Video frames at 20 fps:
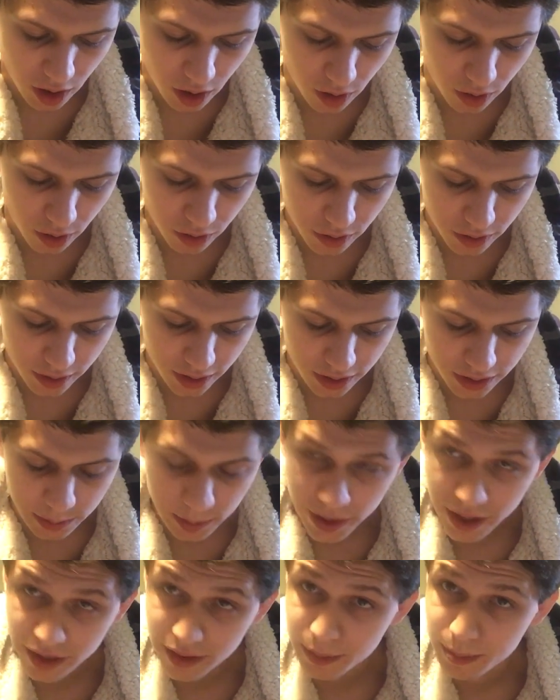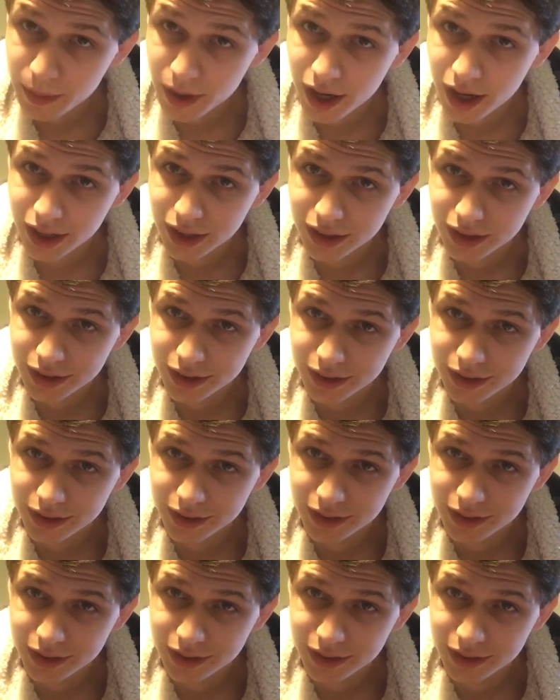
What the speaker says: all things by the mind.